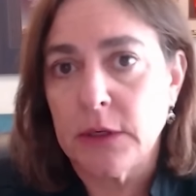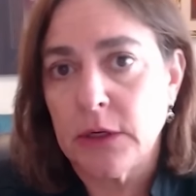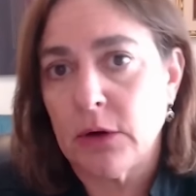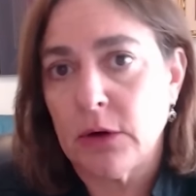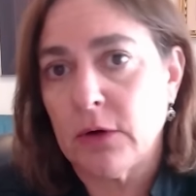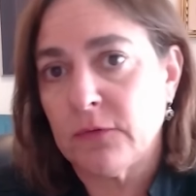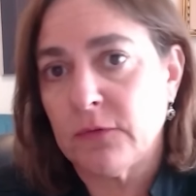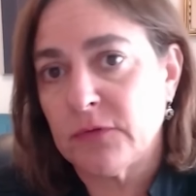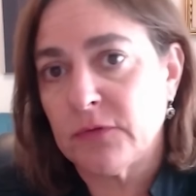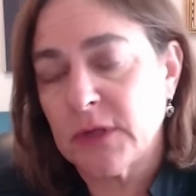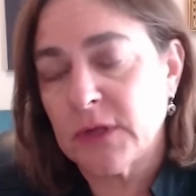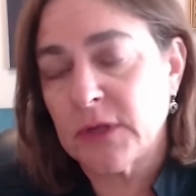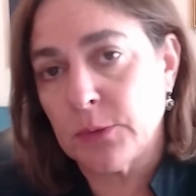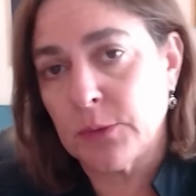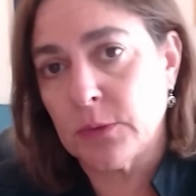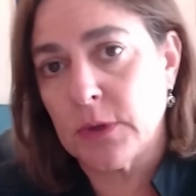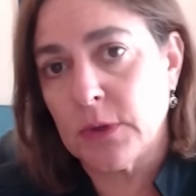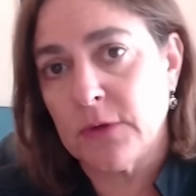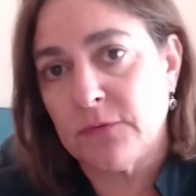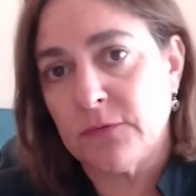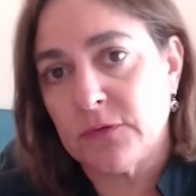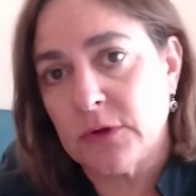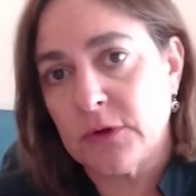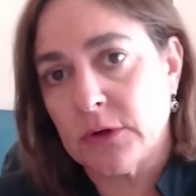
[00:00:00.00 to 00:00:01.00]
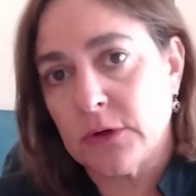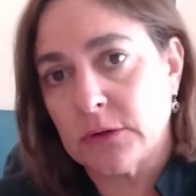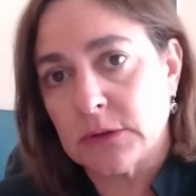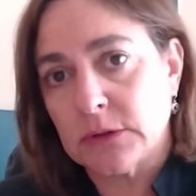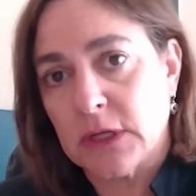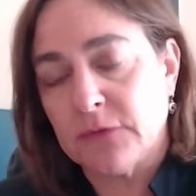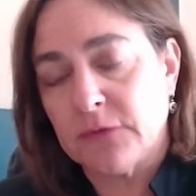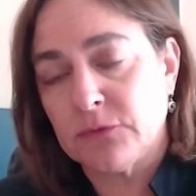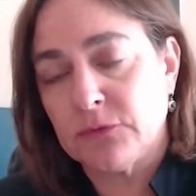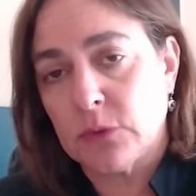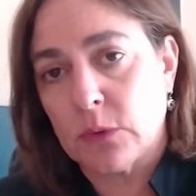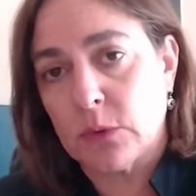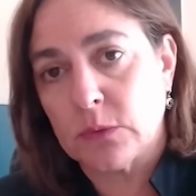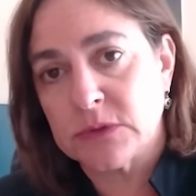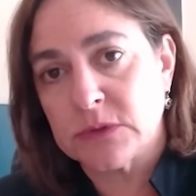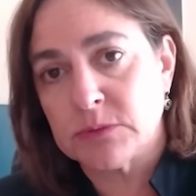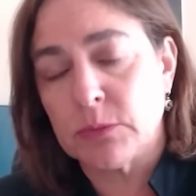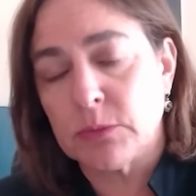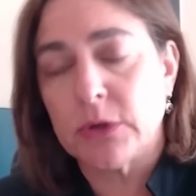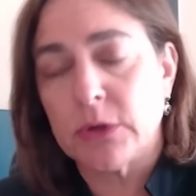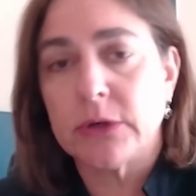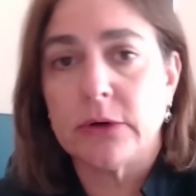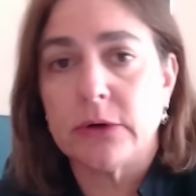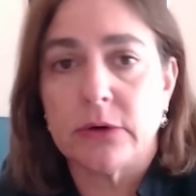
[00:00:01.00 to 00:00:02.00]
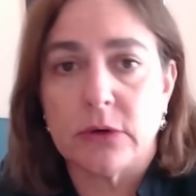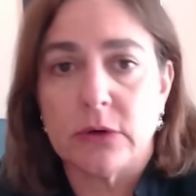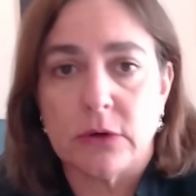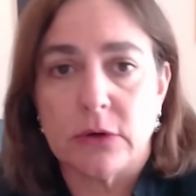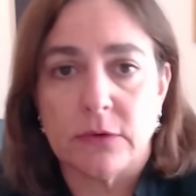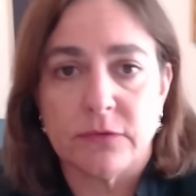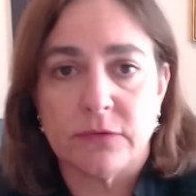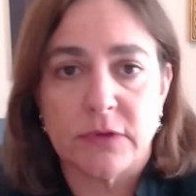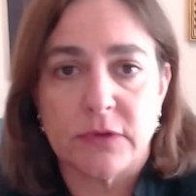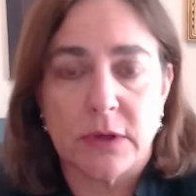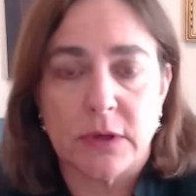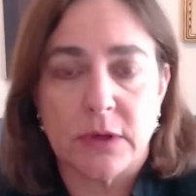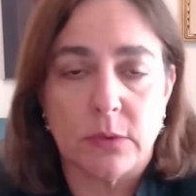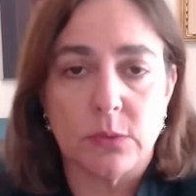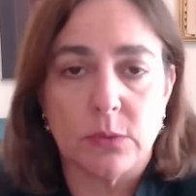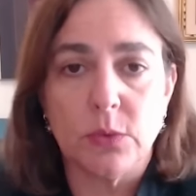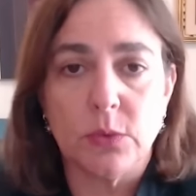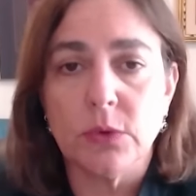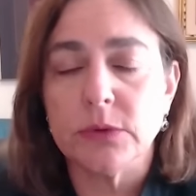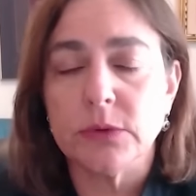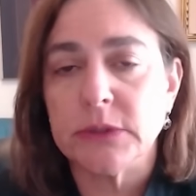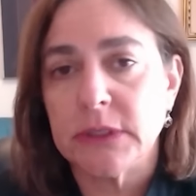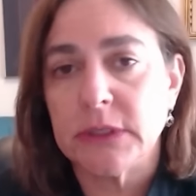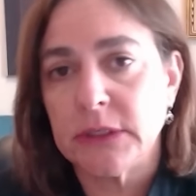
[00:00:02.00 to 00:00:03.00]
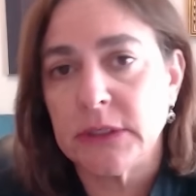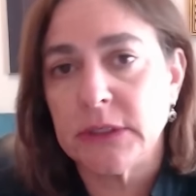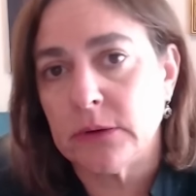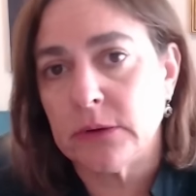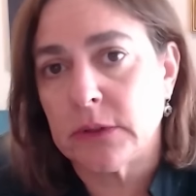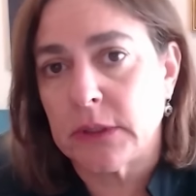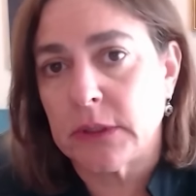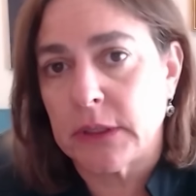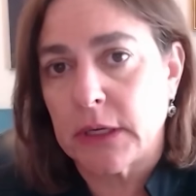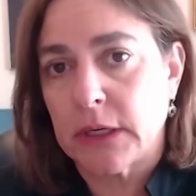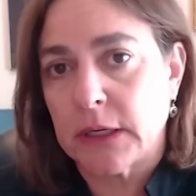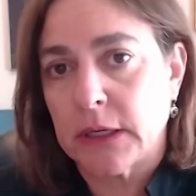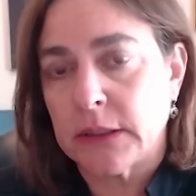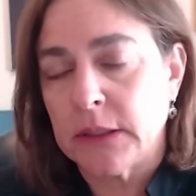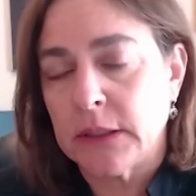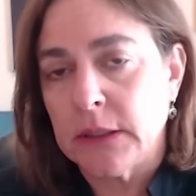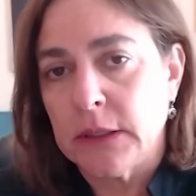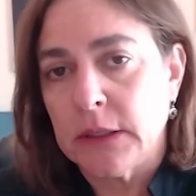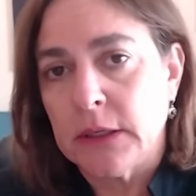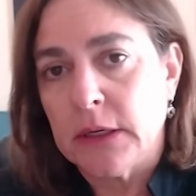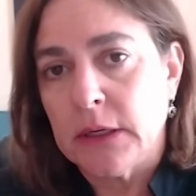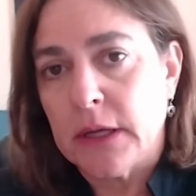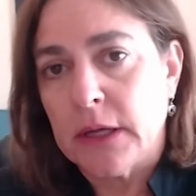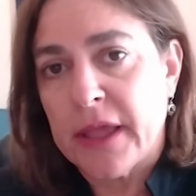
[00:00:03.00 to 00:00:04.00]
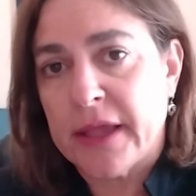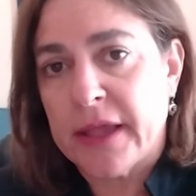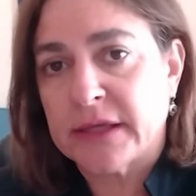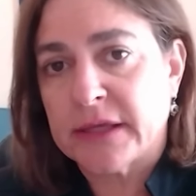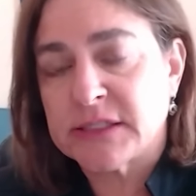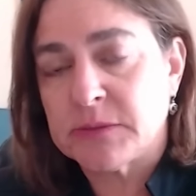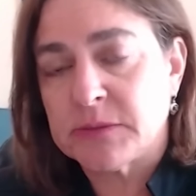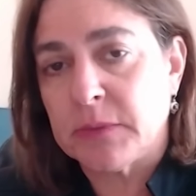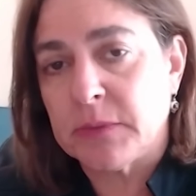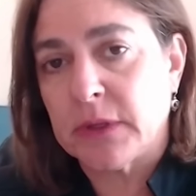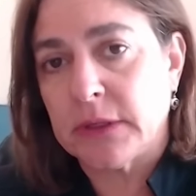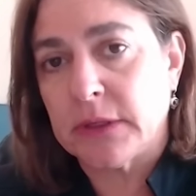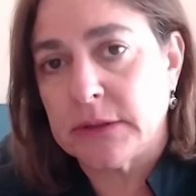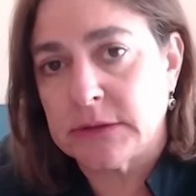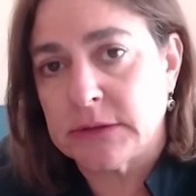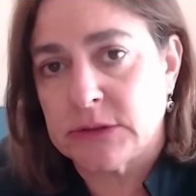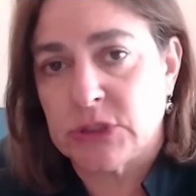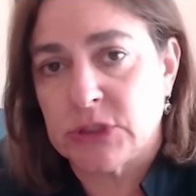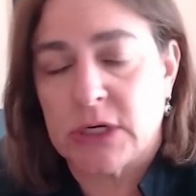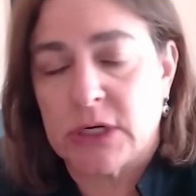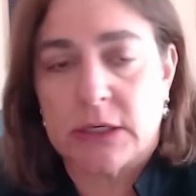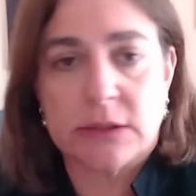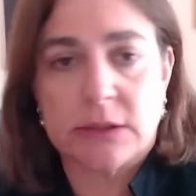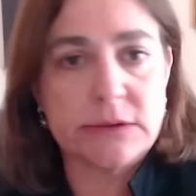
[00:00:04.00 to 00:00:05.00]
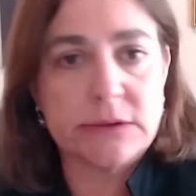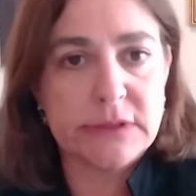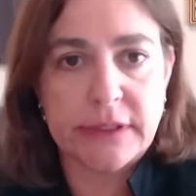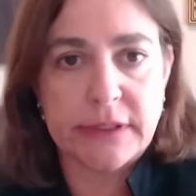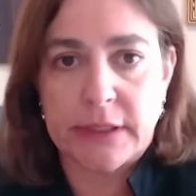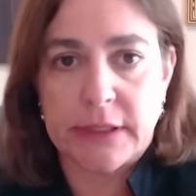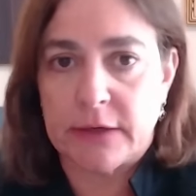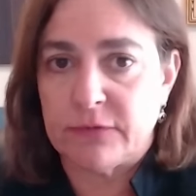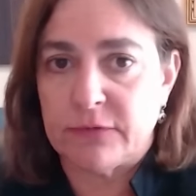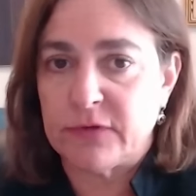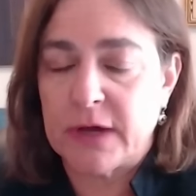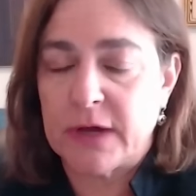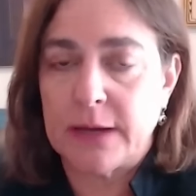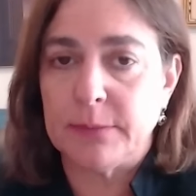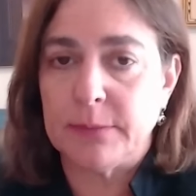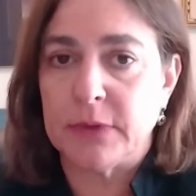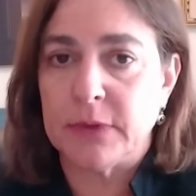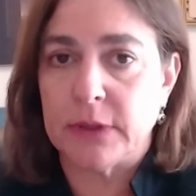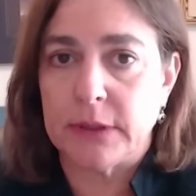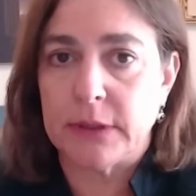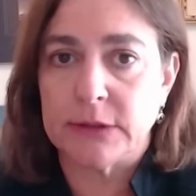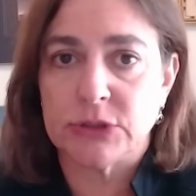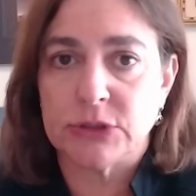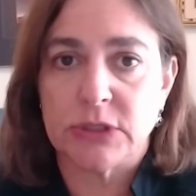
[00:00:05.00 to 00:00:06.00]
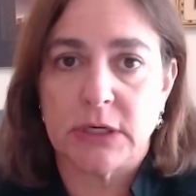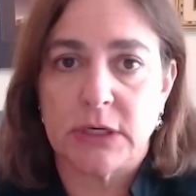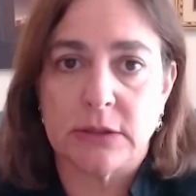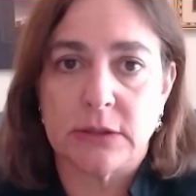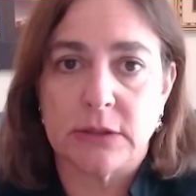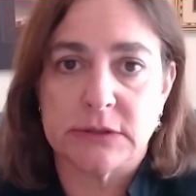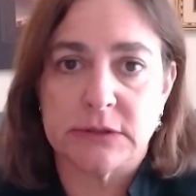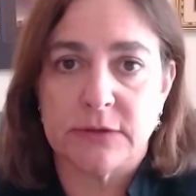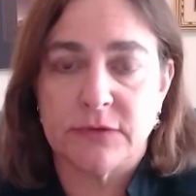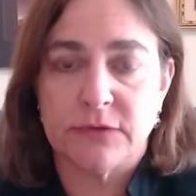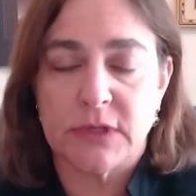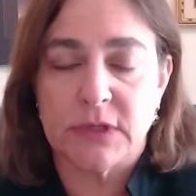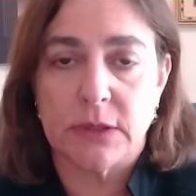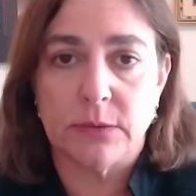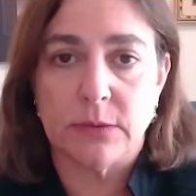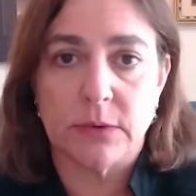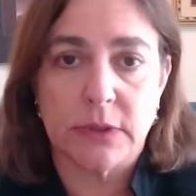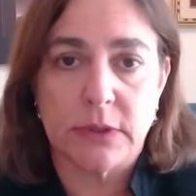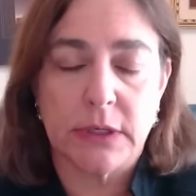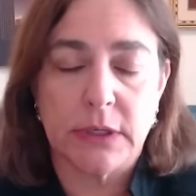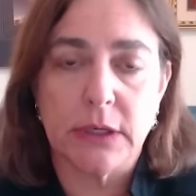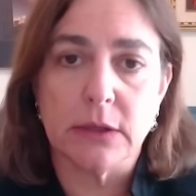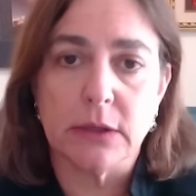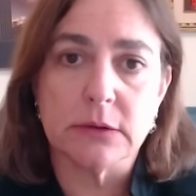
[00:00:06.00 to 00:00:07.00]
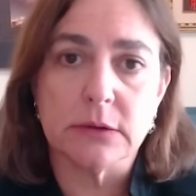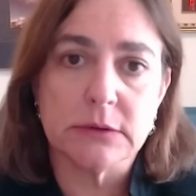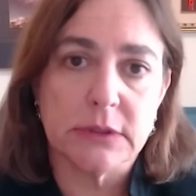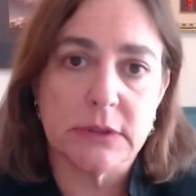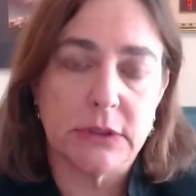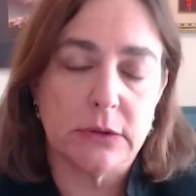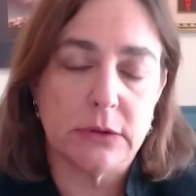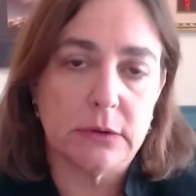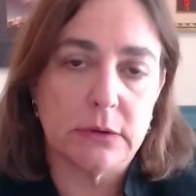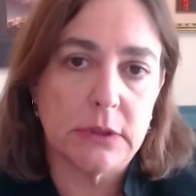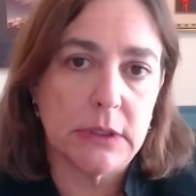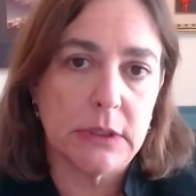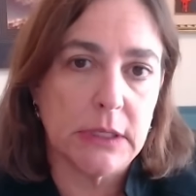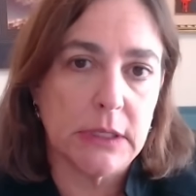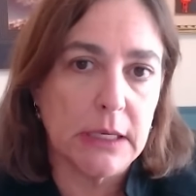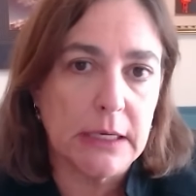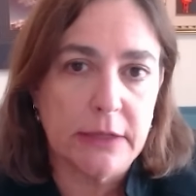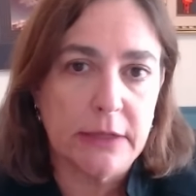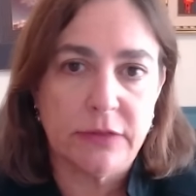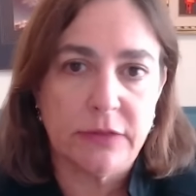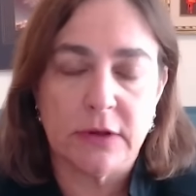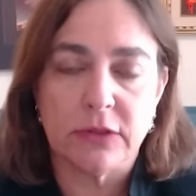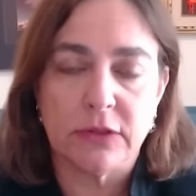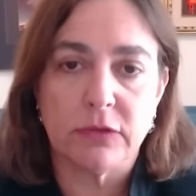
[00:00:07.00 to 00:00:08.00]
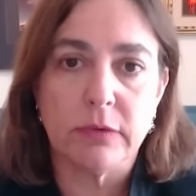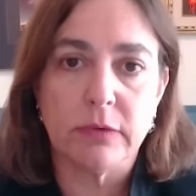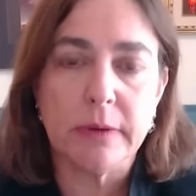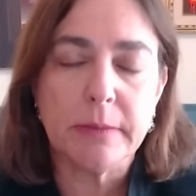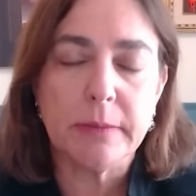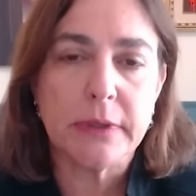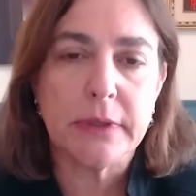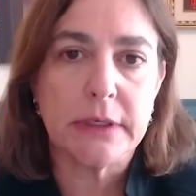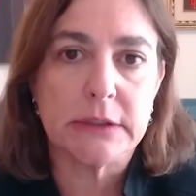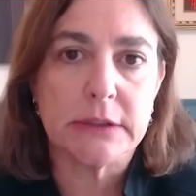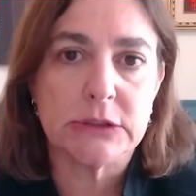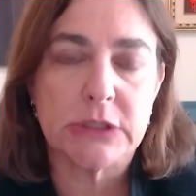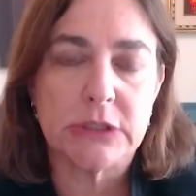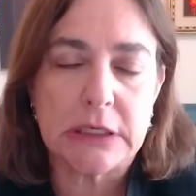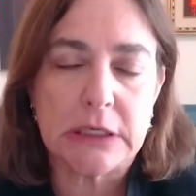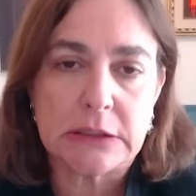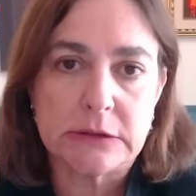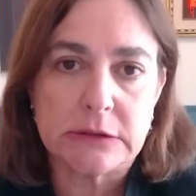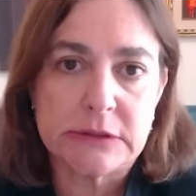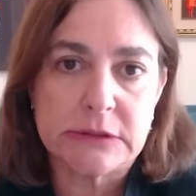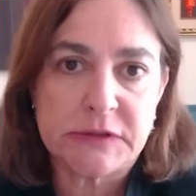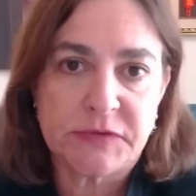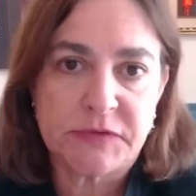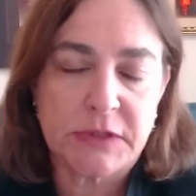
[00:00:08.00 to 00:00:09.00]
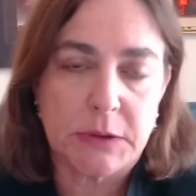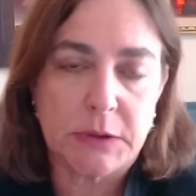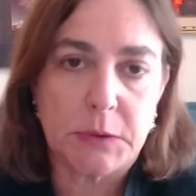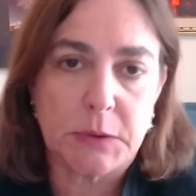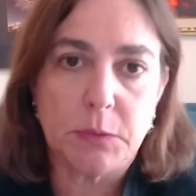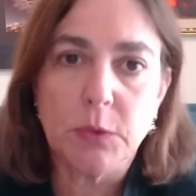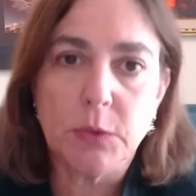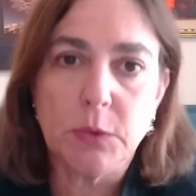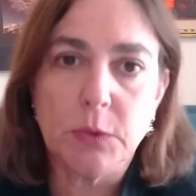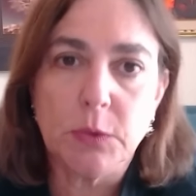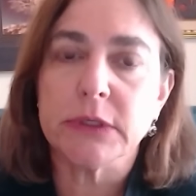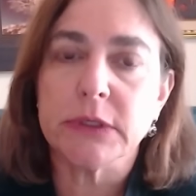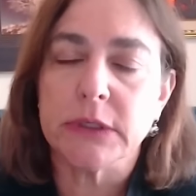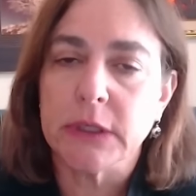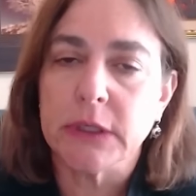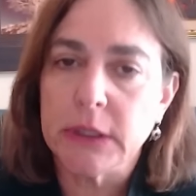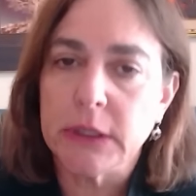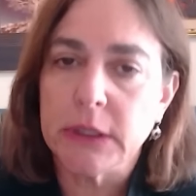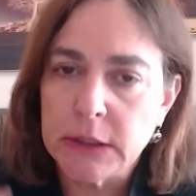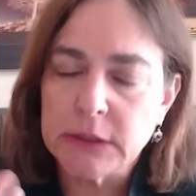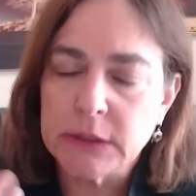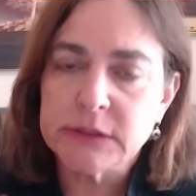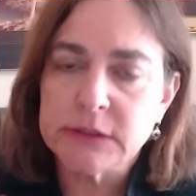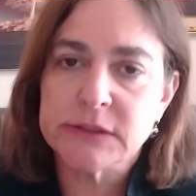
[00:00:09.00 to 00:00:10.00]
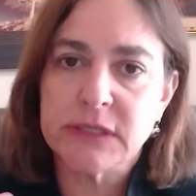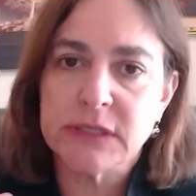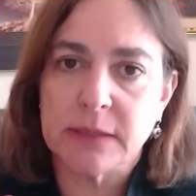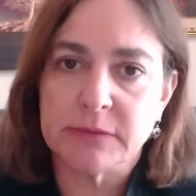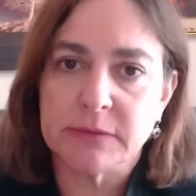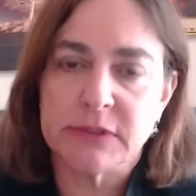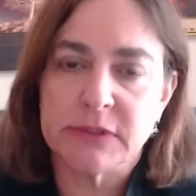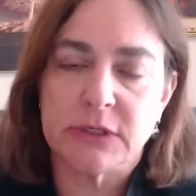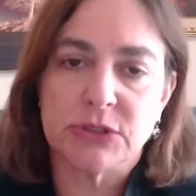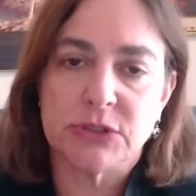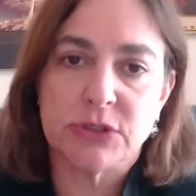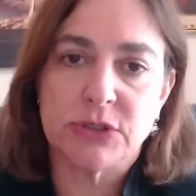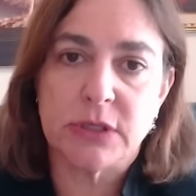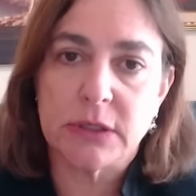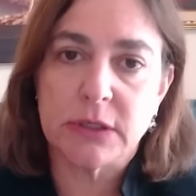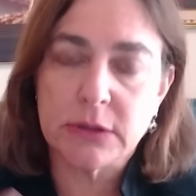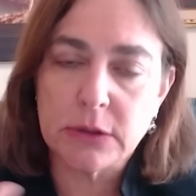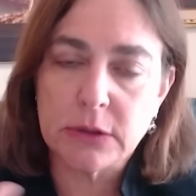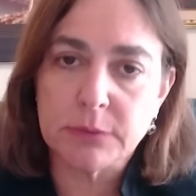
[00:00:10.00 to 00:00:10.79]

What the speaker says: you know, if their loved one was murdered or if they were wounded, you can get X million shekels, I think 5 million shekels if they were killed, and you can get, I think, 3 million shekels if they were wounded, some such thing.